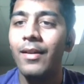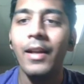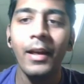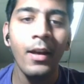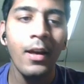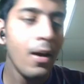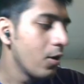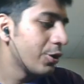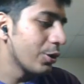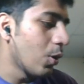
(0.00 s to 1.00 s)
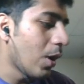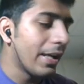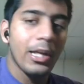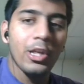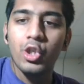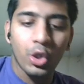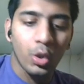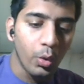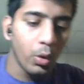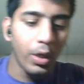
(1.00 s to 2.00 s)
running, so I can
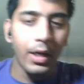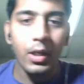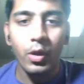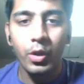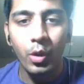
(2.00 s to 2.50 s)
show it to